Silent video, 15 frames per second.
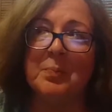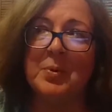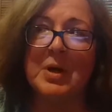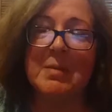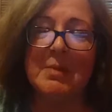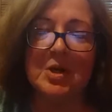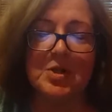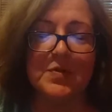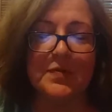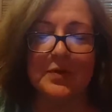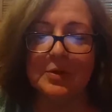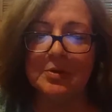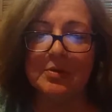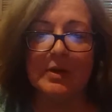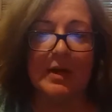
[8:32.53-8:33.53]
pretty much
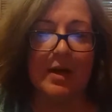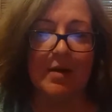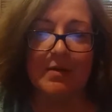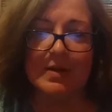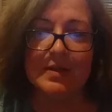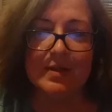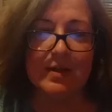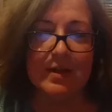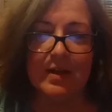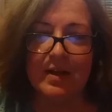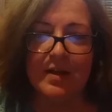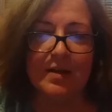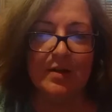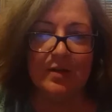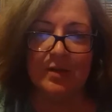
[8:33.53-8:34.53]
filtering everything
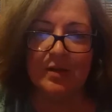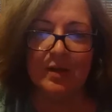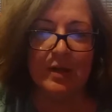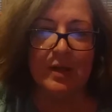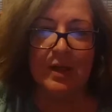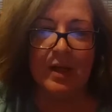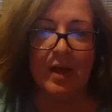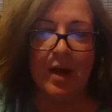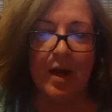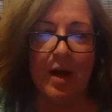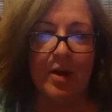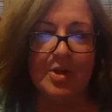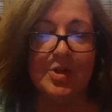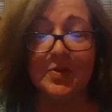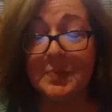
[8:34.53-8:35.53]
in
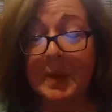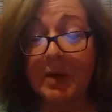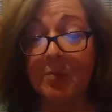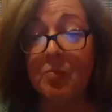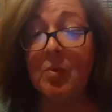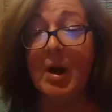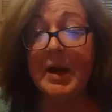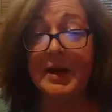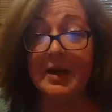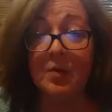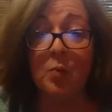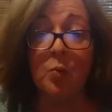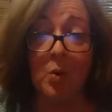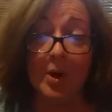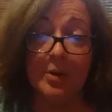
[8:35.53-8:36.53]
just by
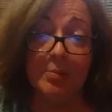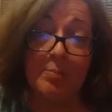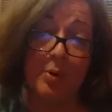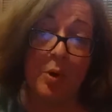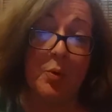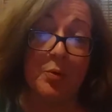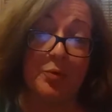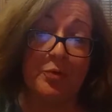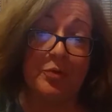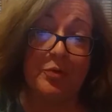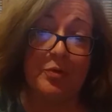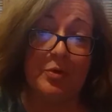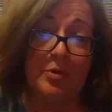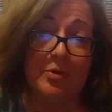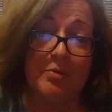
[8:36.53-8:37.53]
writing one post.
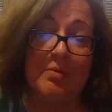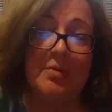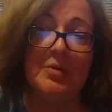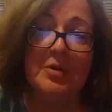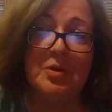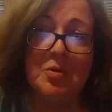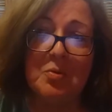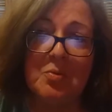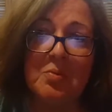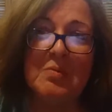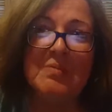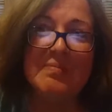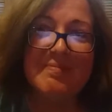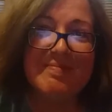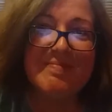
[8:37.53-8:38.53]
So
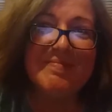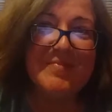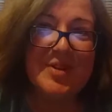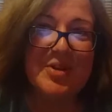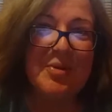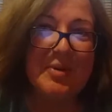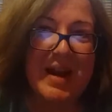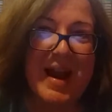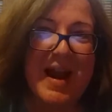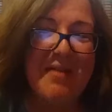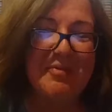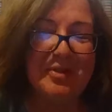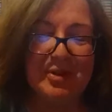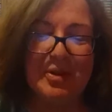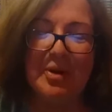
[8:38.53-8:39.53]
you don't
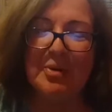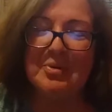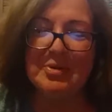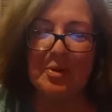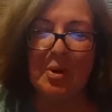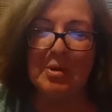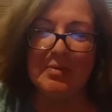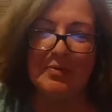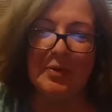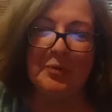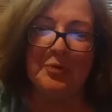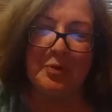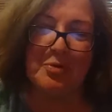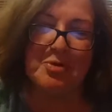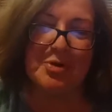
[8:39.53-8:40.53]
have to go to all of
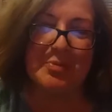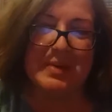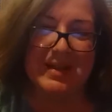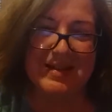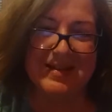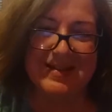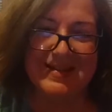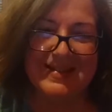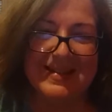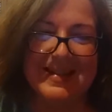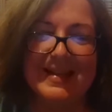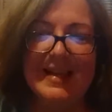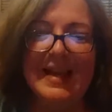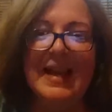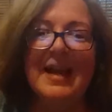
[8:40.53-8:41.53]
those social medias
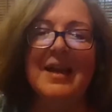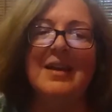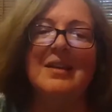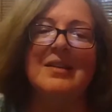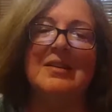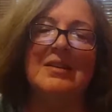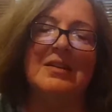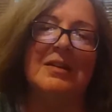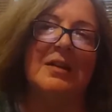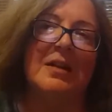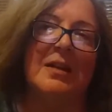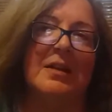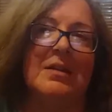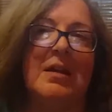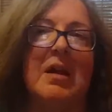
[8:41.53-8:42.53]
and
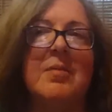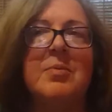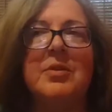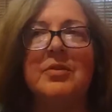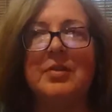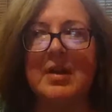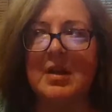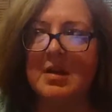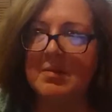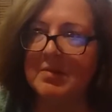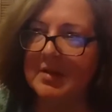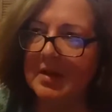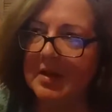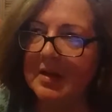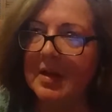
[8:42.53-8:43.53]
type the same
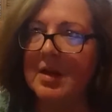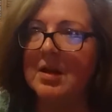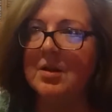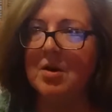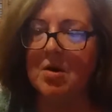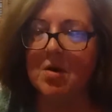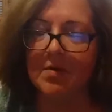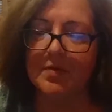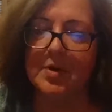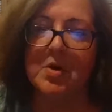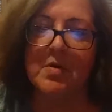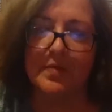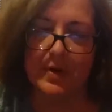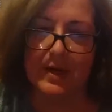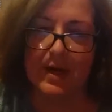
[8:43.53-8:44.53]
thing in over and
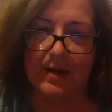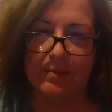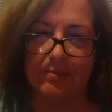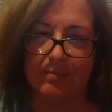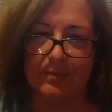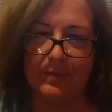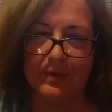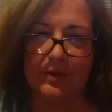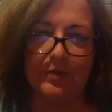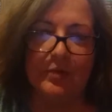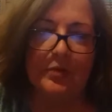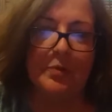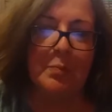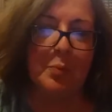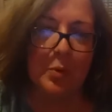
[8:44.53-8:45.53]
over again. This
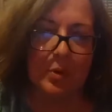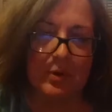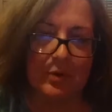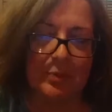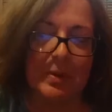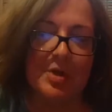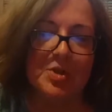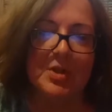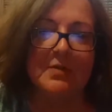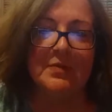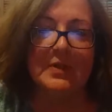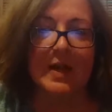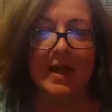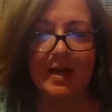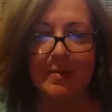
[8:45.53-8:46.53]
is important, especially if
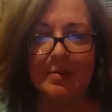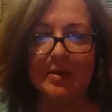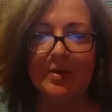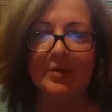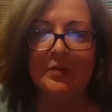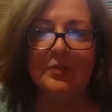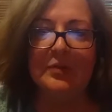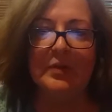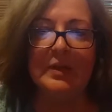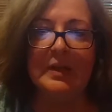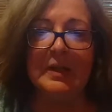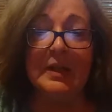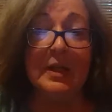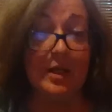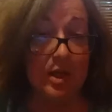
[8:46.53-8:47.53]
time is
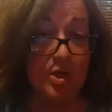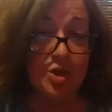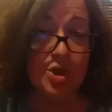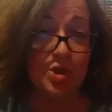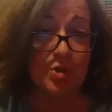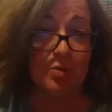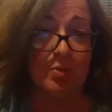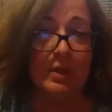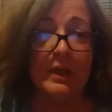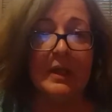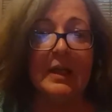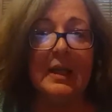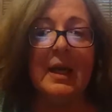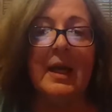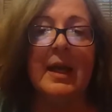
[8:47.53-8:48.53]
an issue.
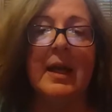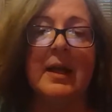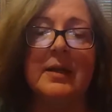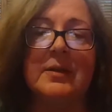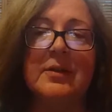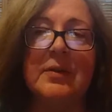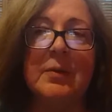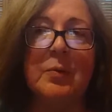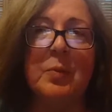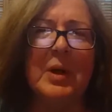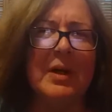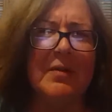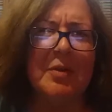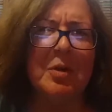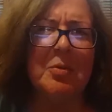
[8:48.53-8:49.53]
And
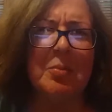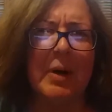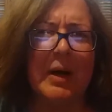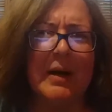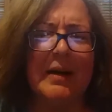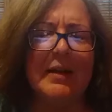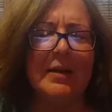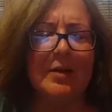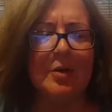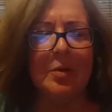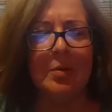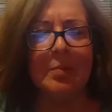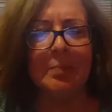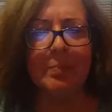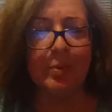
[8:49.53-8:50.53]
whatever you're writing in
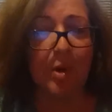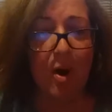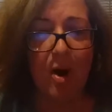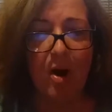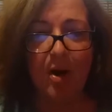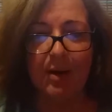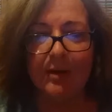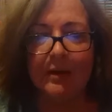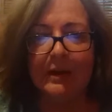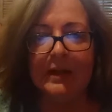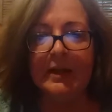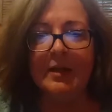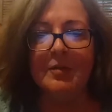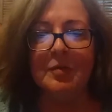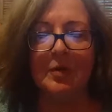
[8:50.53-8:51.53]
your blog,
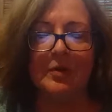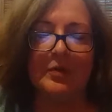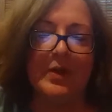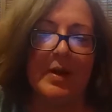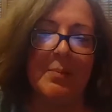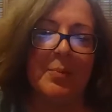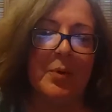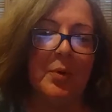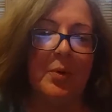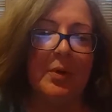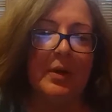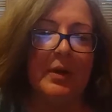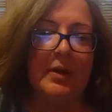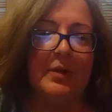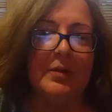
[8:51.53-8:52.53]
for
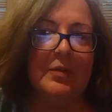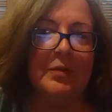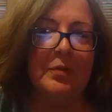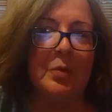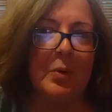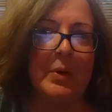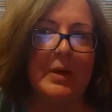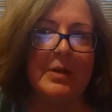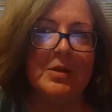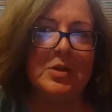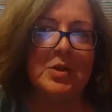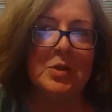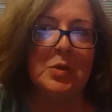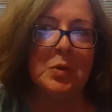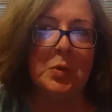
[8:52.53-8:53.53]
example, is going
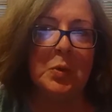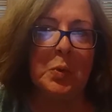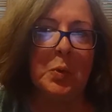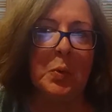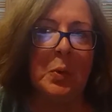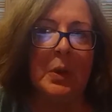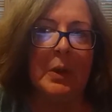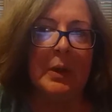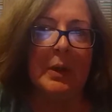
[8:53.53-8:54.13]
to